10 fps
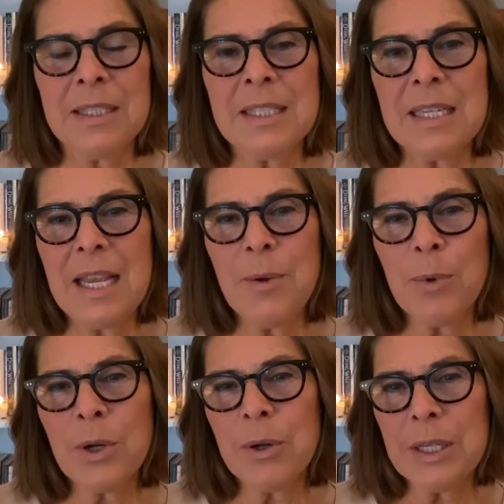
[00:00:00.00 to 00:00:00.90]
Today,
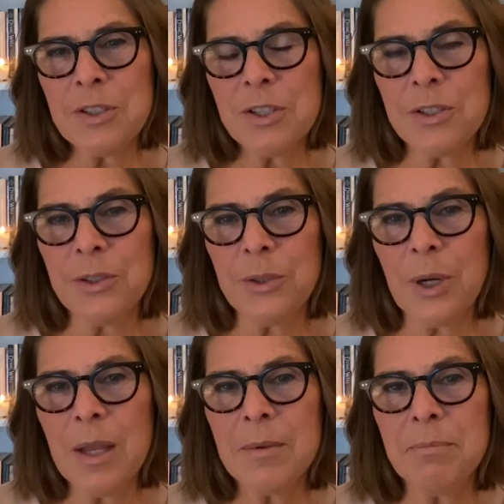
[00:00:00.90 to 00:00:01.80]
we're going
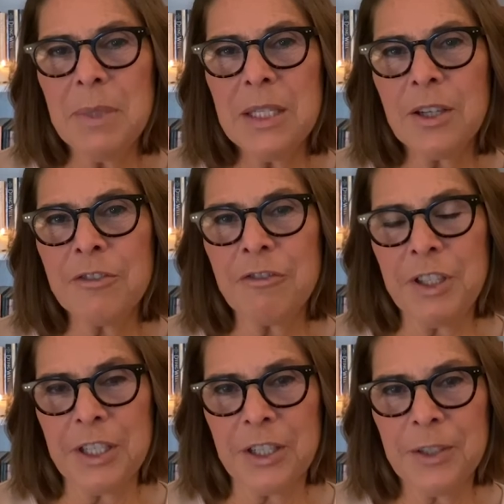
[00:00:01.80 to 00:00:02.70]
to meet our
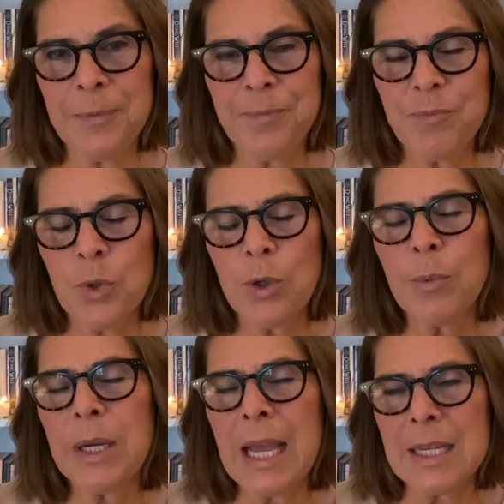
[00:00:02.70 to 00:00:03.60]
fear, or
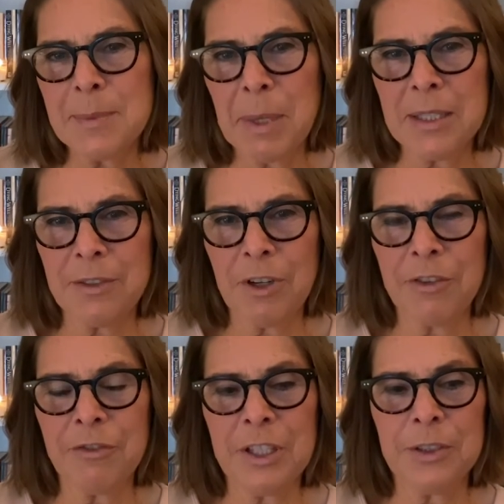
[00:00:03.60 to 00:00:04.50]
one aspect of our
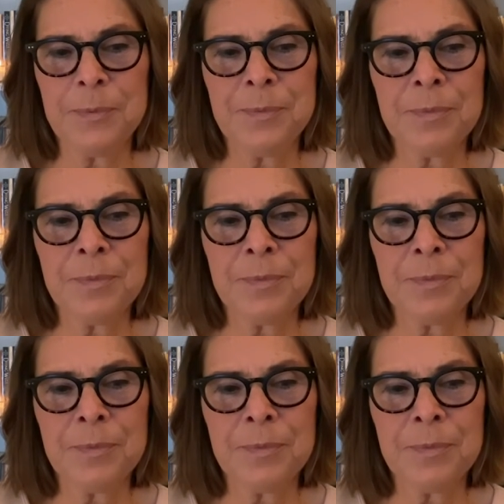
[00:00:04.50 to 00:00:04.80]
fear.